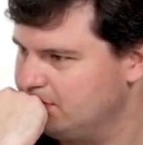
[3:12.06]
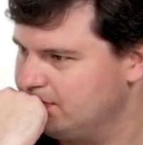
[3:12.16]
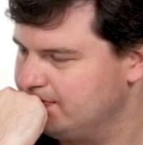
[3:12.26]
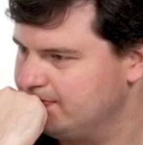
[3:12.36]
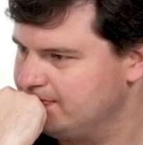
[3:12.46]

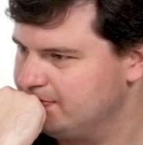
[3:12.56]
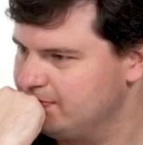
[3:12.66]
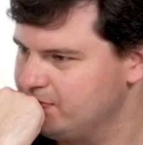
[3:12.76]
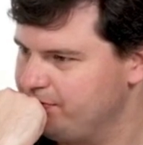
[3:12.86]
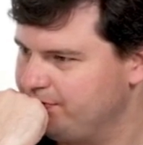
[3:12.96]

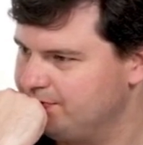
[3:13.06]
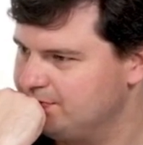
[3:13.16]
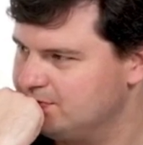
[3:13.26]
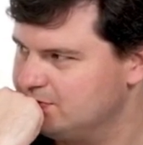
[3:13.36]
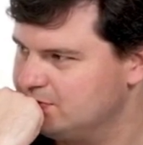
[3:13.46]

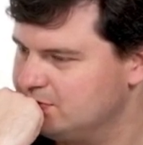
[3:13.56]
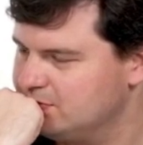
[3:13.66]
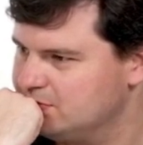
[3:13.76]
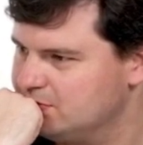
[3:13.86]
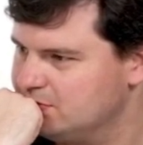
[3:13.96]

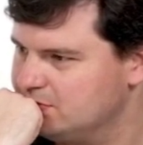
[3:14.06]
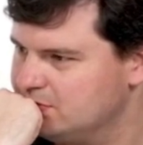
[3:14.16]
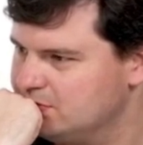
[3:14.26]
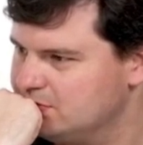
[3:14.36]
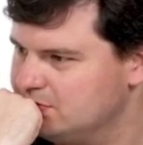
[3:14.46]

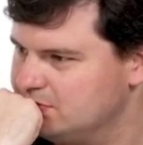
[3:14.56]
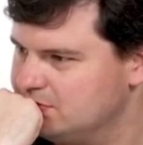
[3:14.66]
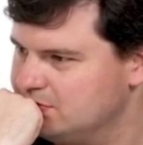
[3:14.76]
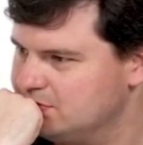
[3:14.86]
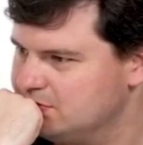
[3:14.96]

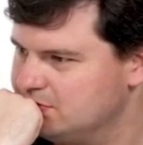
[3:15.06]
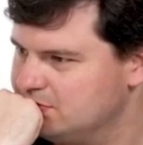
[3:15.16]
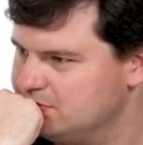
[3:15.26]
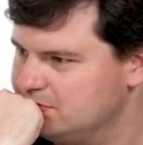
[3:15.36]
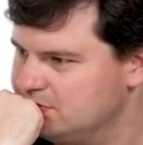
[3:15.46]

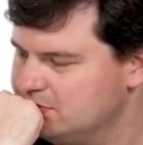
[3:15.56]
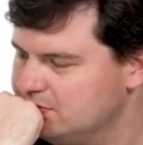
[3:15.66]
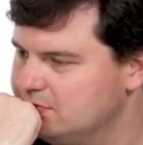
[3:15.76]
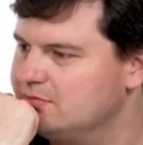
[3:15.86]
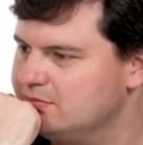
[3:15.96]

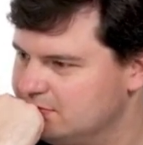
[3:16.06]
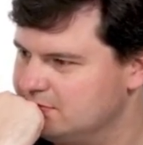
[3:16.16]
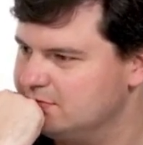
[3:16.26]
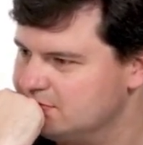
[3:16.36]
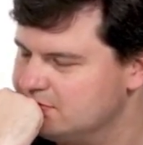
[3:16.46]

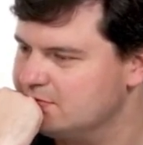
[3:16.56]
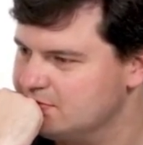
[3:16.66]
(silent)